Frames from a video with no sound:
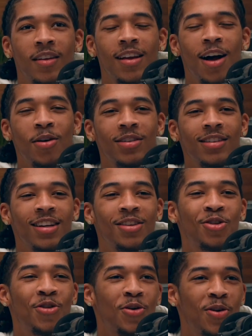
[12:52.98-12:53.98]
I would say
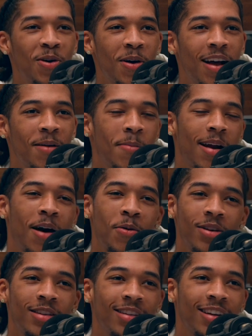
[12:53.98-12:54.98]
two but I
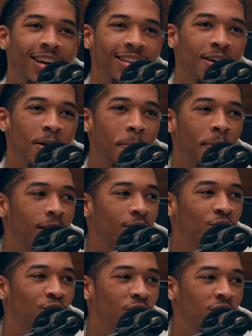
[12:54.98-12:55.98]
wouldn't say that they would pick
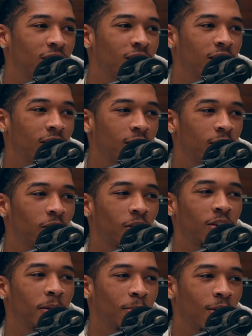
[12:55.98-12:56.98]
Jordan
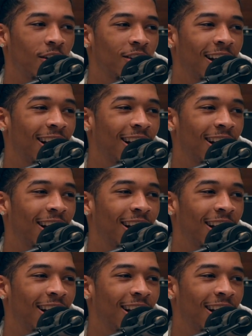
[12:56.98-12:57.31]
or LeBron.